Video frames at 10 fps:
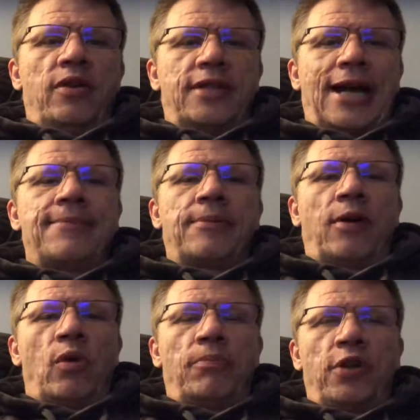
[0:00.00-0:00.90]
times it by
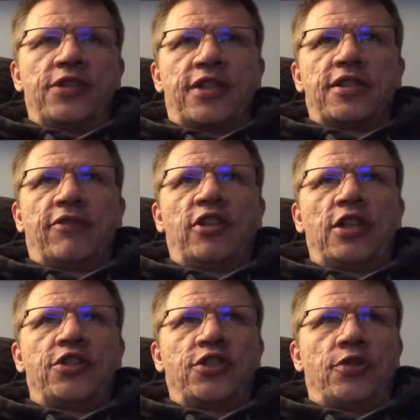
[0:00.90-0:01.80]
1.6 if you
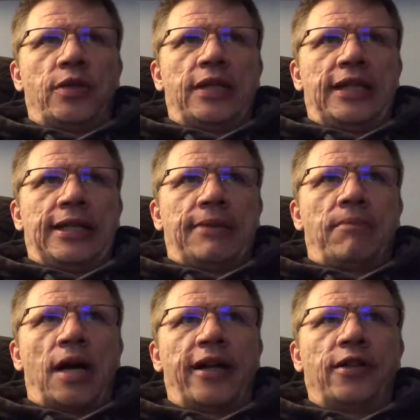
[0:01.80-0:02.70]
need to do it in
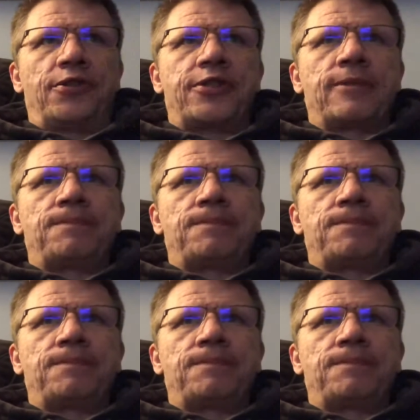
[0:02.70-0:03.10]
miles.